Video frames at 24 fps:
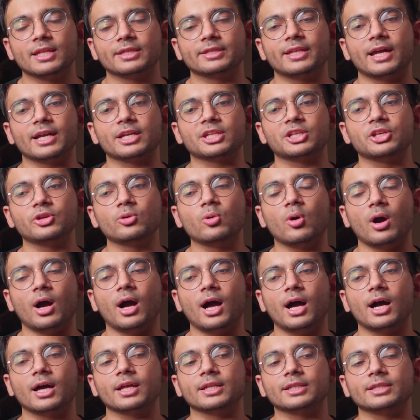that you
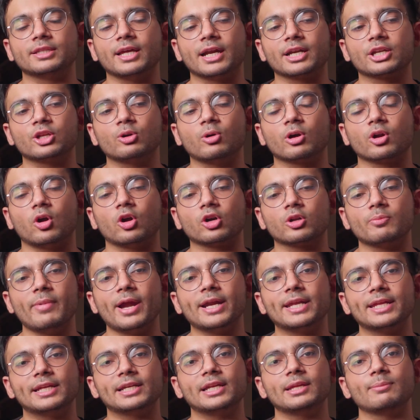are
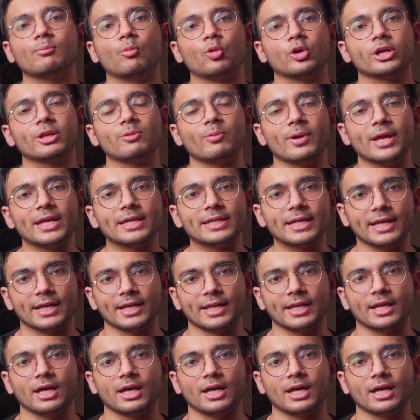automatically motivated